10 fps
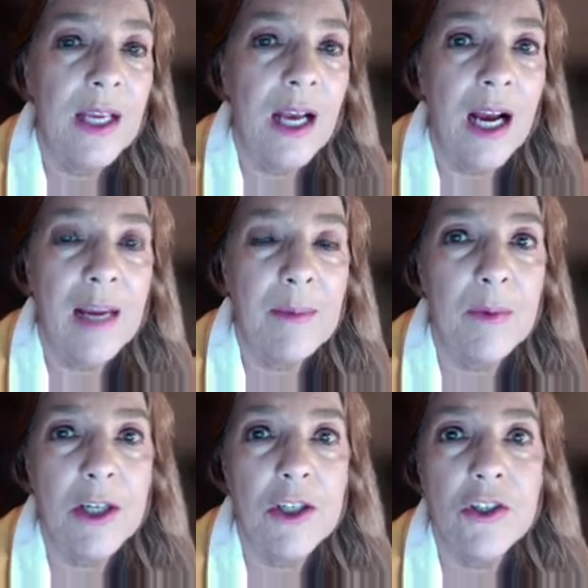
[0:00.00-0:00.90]
I'm a
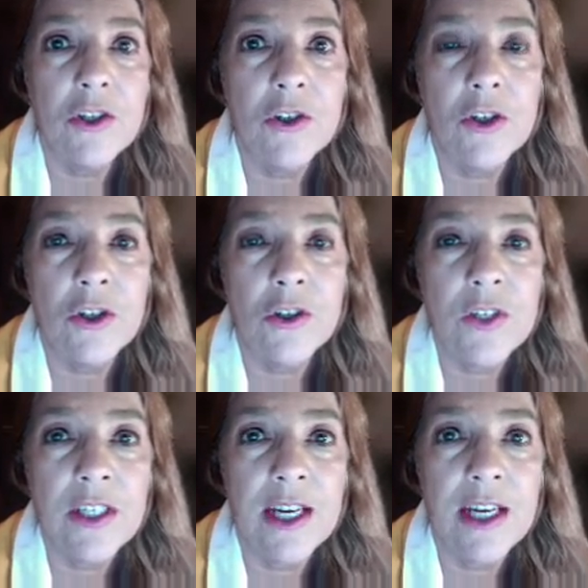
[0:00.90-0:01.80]
registered
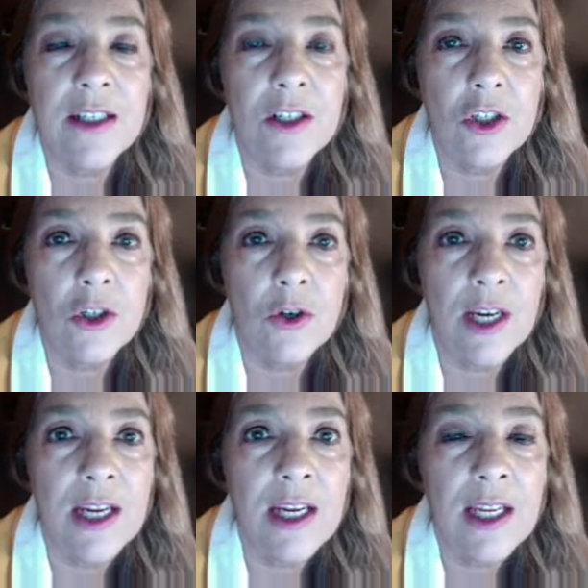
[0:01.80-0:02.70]
nurse and an
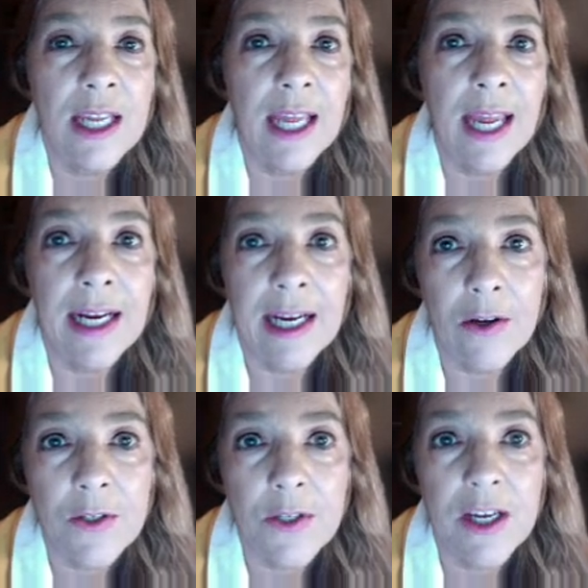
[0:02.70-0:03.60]
attorney, and I
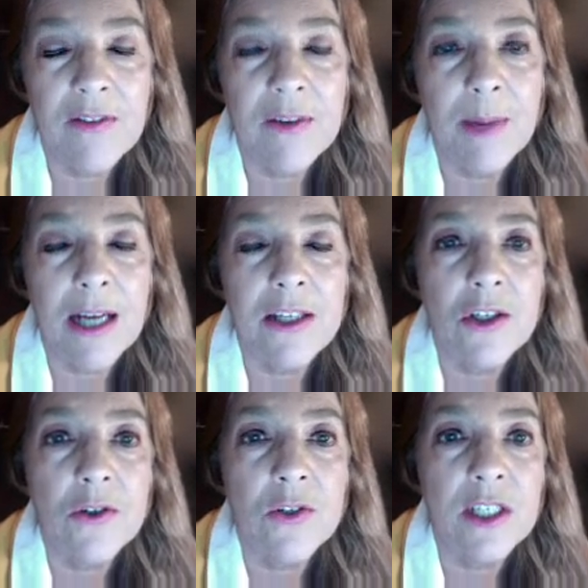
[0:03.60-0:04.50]
also have a
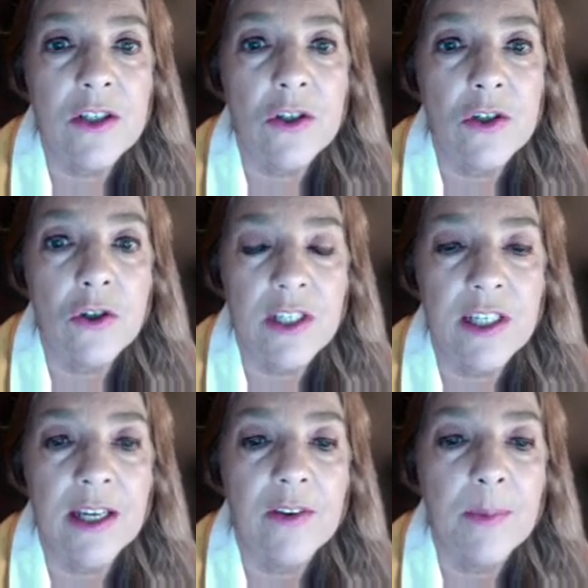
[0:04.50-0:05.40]
master's in nursing
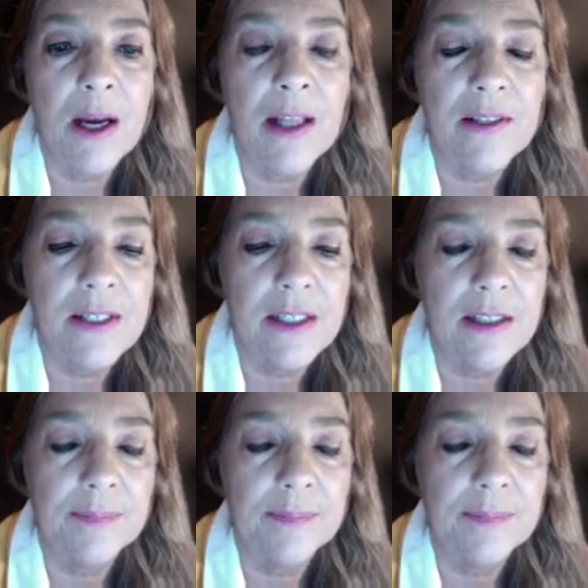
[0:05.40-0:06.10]
health policy.